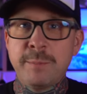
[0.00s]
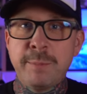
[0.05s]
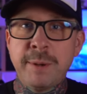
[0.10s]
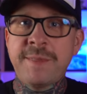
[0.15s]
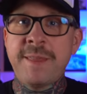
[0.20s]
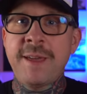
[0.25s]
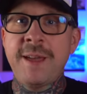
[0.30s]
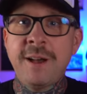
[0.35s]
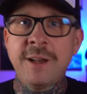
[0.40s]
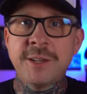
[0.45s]
but
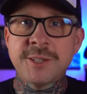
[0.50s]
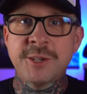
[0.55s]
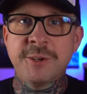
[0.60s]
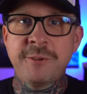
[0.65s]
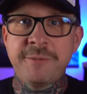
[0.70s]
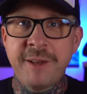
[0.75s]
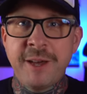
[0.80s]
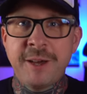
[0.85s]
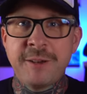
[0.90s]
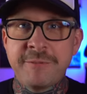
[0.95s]
they also
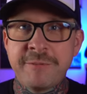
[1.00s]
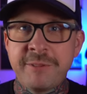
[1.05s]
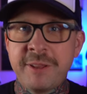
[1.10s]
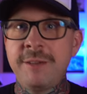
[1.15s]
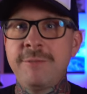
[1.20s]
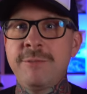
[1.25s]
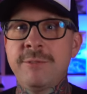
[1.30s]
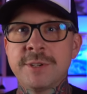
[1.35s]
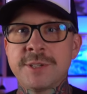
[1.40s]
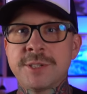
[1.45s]
found
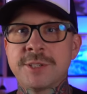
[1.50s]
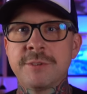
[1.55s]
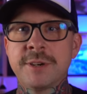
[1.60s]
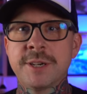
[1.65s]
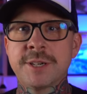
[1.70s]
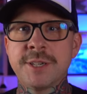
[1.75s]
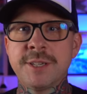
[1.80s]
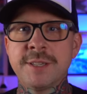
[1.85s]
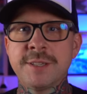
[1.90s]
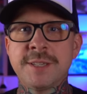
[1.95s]
flavor
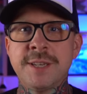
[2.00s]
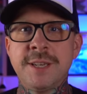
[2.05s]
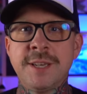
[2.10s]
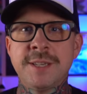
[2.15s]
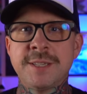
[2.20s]
restrictions